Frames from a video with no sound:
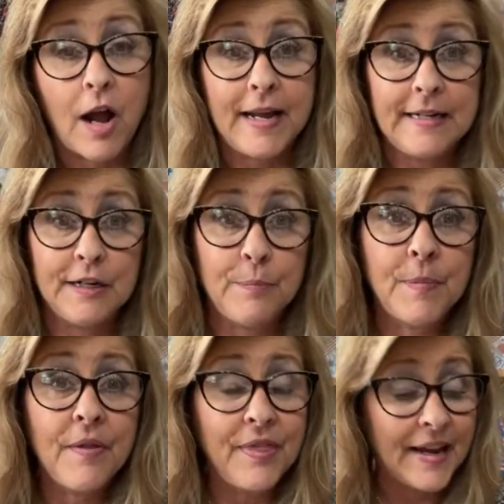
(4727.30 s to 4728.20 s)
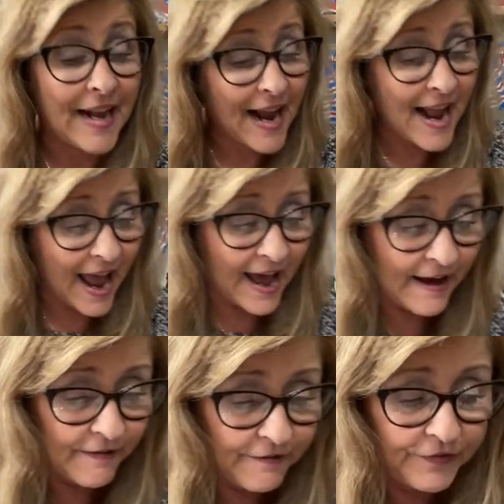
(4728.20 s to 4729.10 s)
item that I
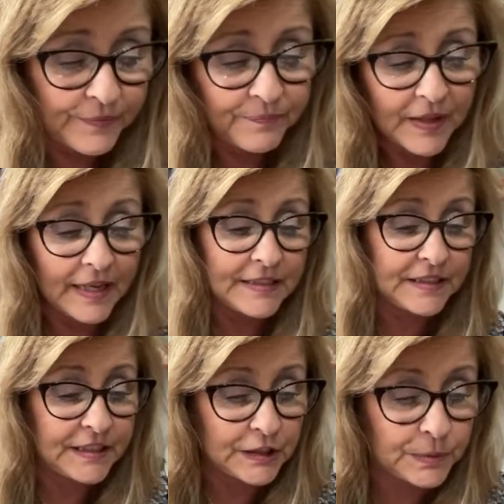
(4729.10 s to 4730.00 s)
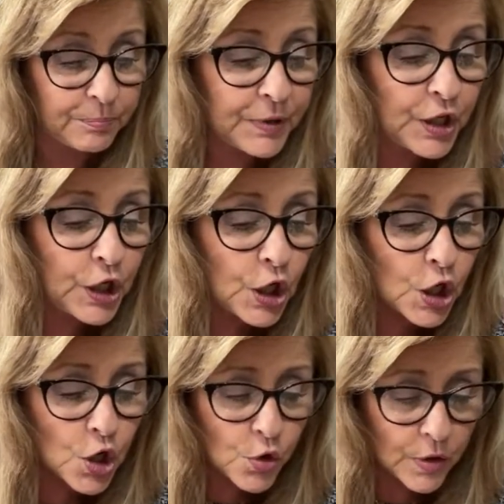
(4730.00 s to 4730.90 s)
have is this
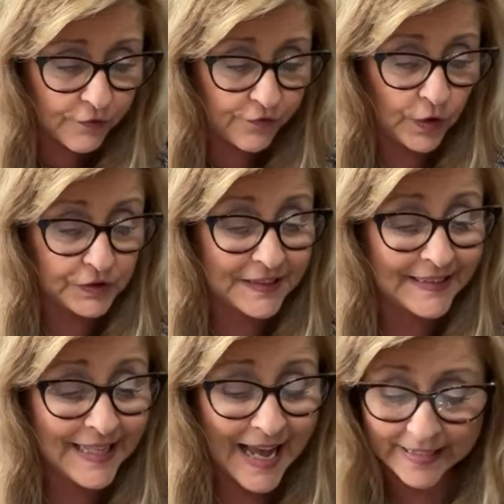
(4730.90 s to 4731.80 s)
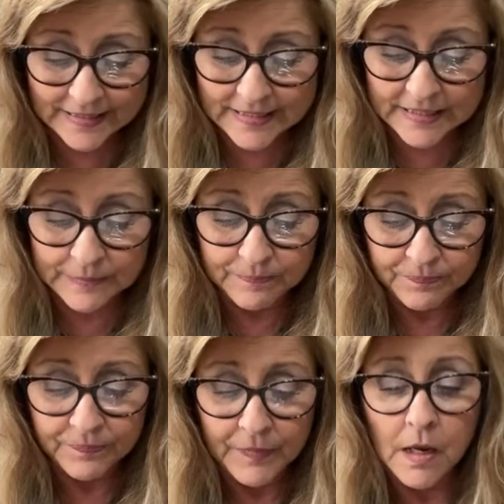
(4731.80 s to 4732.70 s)
beautiful set
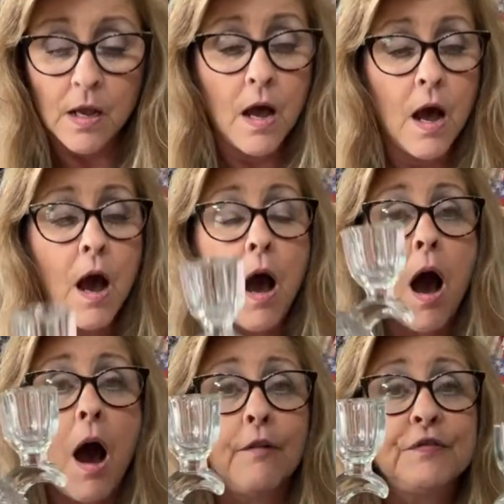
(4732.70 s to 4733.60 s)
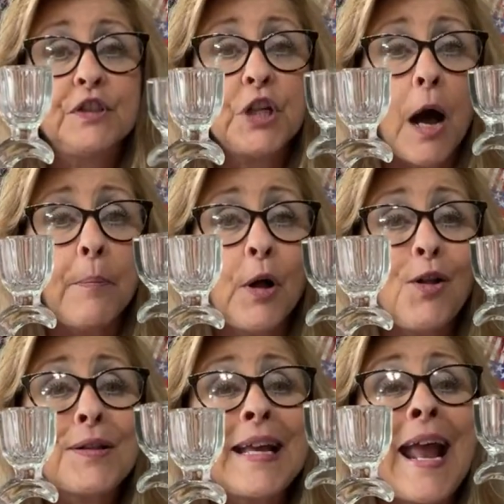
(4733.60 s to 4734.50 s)
of
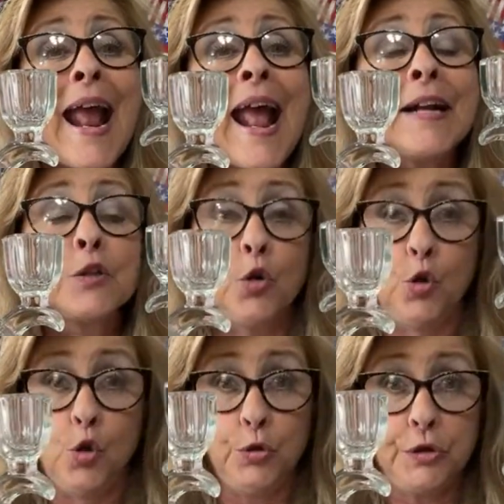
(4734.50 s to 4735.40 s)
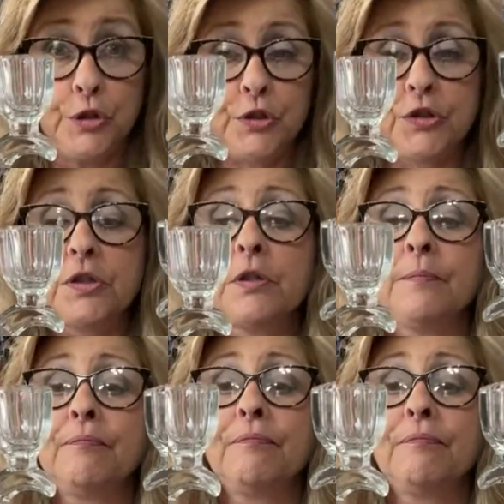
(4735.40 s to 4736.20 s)
double candle holders.